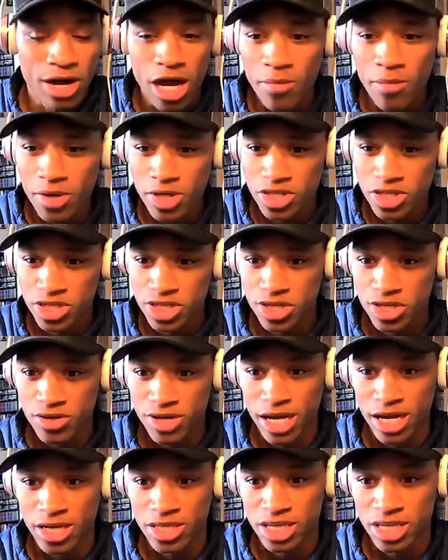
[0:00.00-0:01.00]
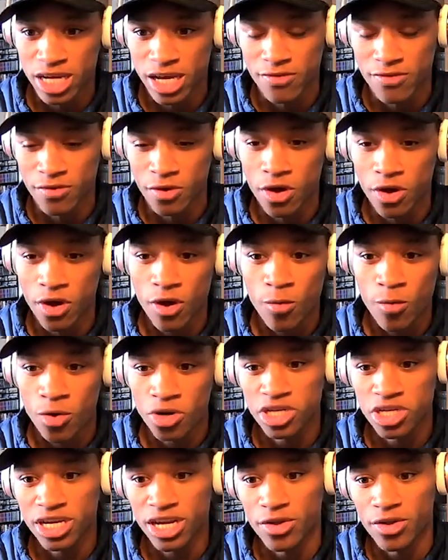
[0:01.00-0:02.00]
How much do you guys kind of
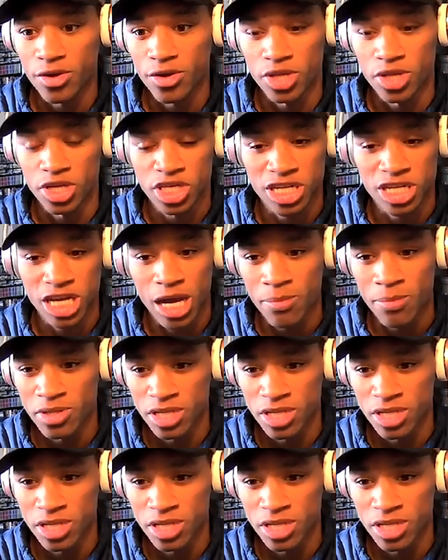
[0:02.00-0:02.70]
work together in the shop?